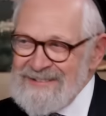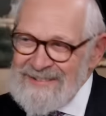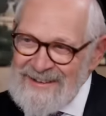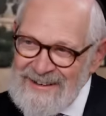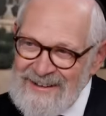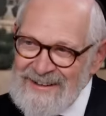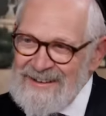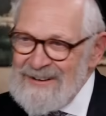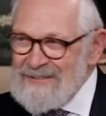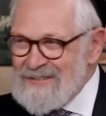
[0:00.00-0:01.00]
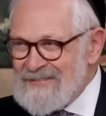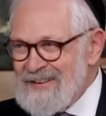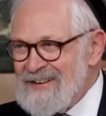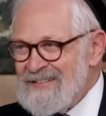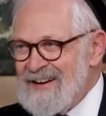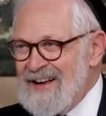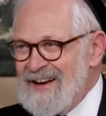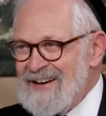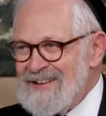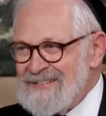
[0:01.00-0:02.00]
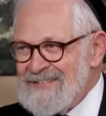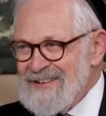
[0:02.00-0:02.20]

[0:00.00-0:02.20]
No, I don't know, we'll figure it out.